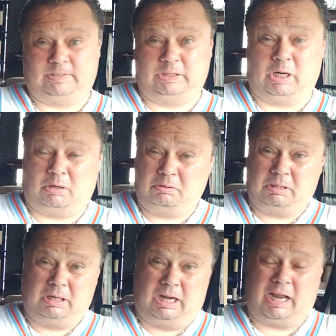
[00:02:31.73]
You know,
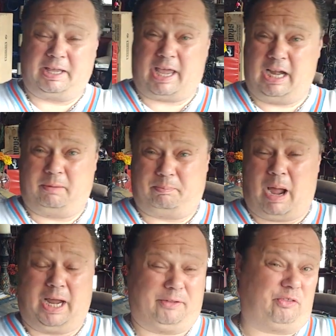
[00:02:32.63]
and I think I ended up
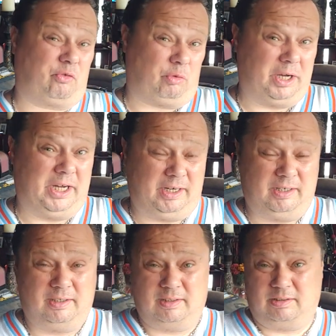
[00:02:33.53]
buying 3
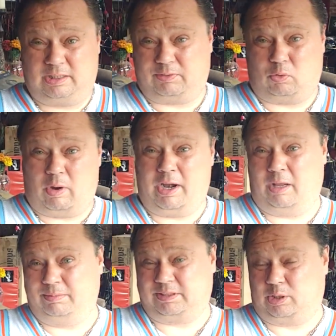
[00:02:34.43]
different white
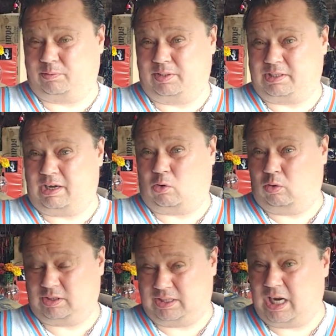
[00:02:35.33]
albums there over the
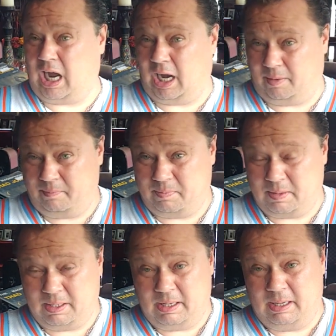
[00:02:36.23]
course of time.
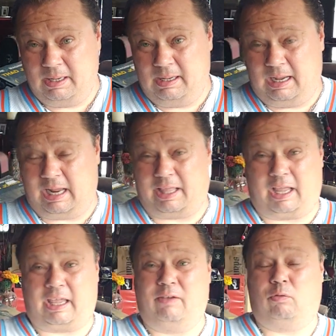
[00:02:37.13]
And I
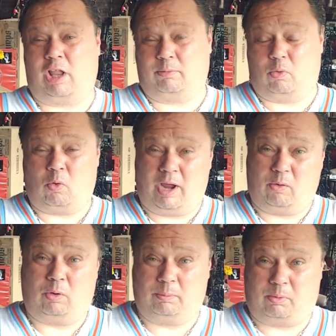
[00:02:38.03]
think I gave one of them away
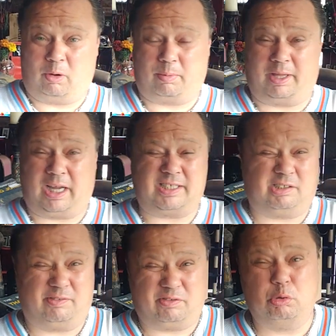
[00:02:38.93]
at one point, but I think I
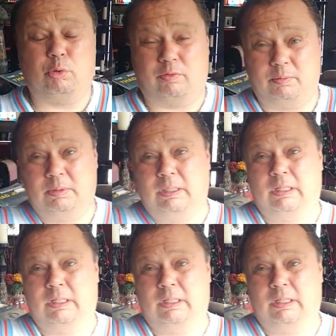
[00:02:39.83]
still have 2 of them.